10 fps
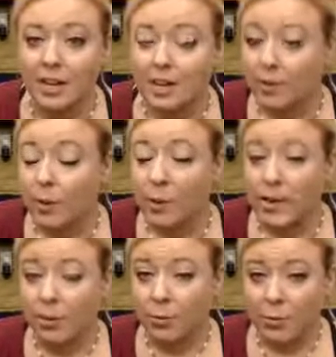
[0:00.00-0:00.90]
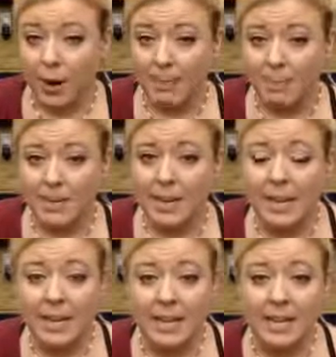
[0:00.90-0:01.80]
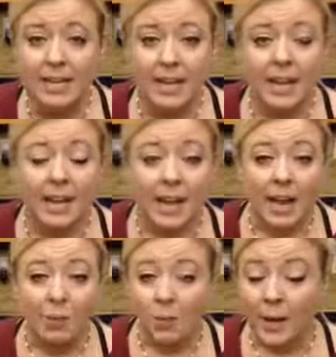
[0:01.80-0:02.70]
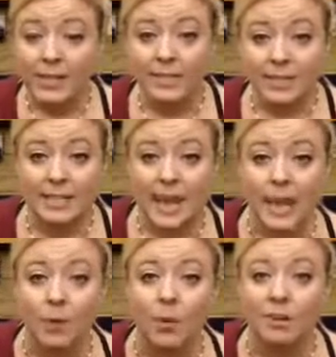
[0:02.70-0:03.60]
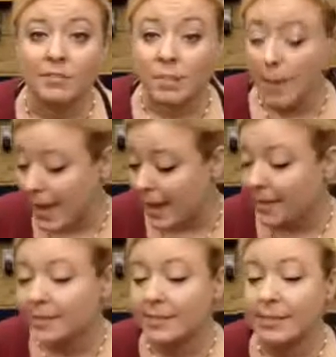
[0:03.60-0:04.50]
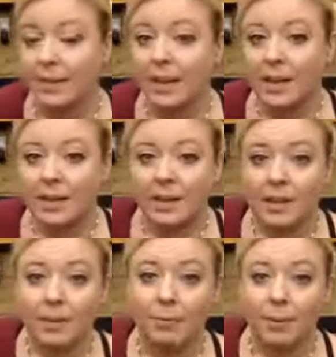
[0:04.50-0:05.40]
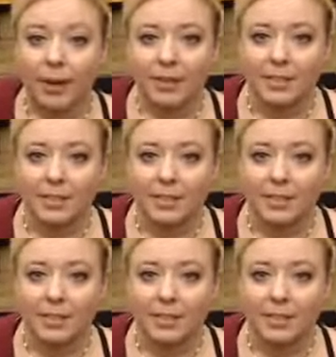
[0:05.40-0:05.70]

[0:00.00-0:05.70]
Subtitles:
So he crept in and went to take one of the bags. But